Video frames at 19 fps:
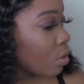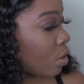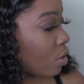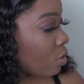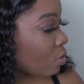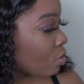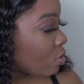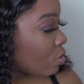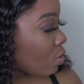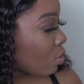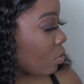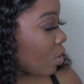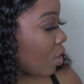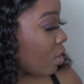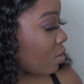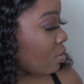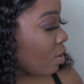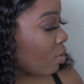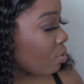So
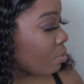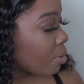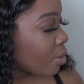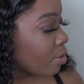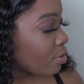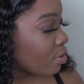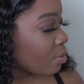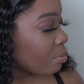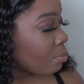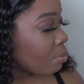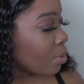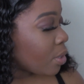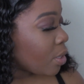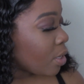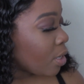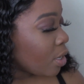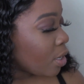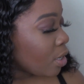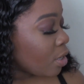next I will be using
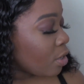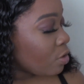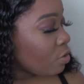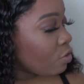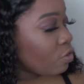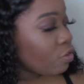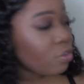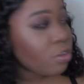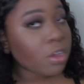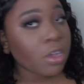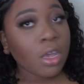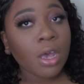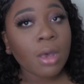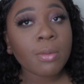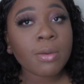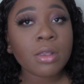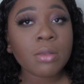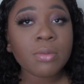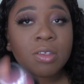blush.
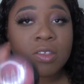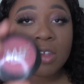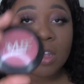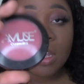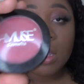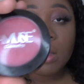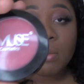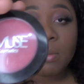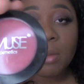I'm going to be taking